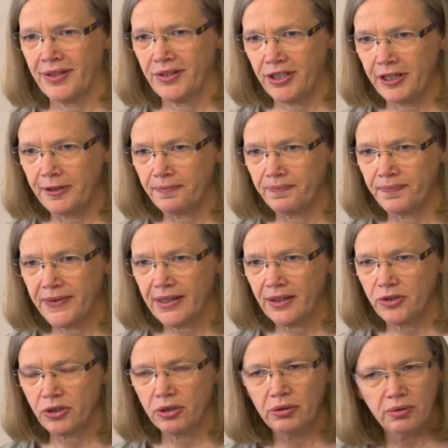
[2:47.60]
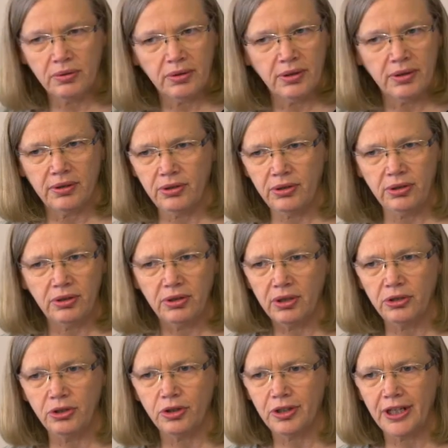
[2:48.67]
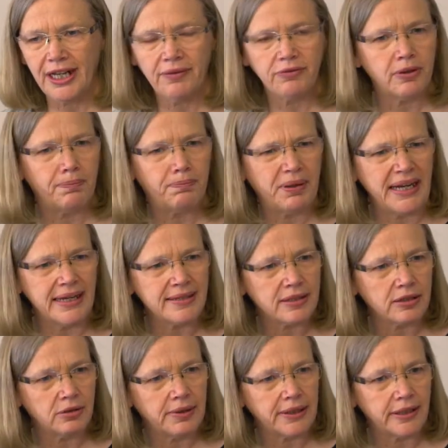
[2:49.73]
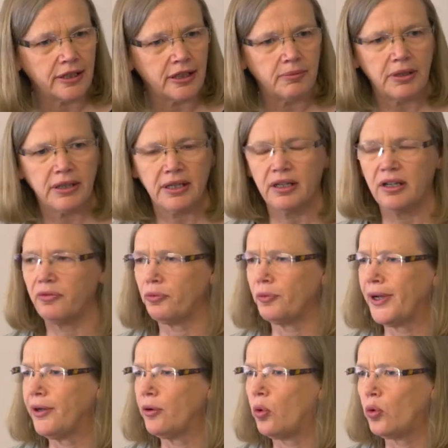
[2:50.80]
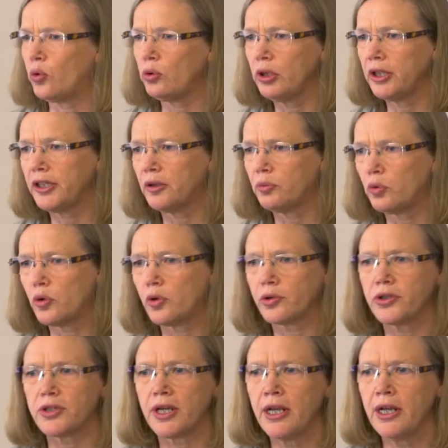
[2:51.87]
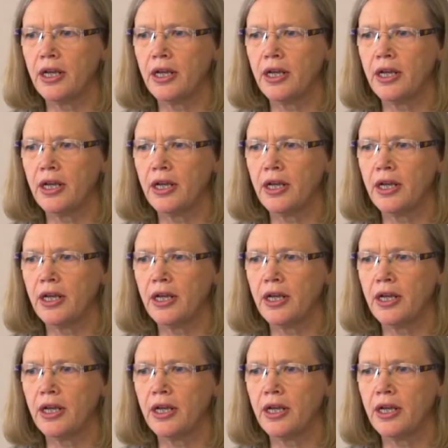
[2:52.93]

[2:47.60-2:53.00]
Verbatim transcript: See, so, you know, you can have the best curriculum, it can have won all the awards,